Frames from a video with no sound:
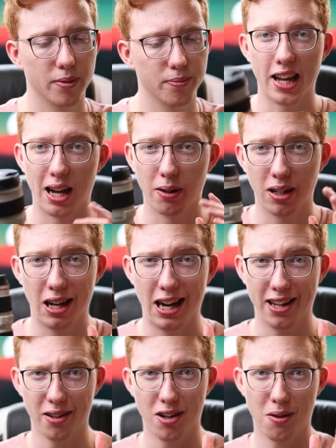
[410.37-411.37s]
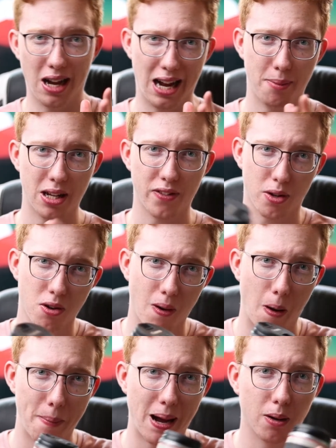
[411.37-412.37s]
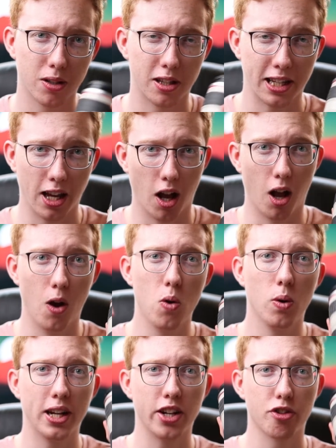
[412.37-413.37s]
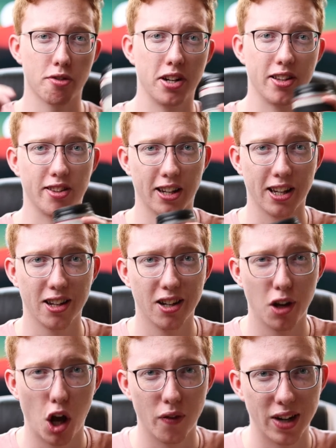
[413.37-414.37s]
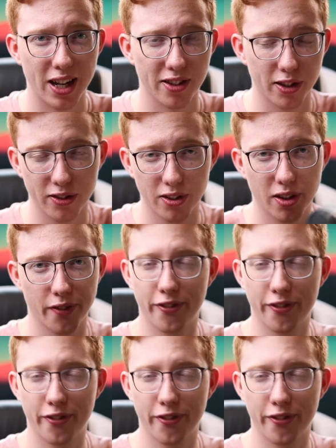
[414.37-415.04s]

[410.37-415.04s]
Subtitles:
Now, I don't know how many of you know about the holy trinity of lenses,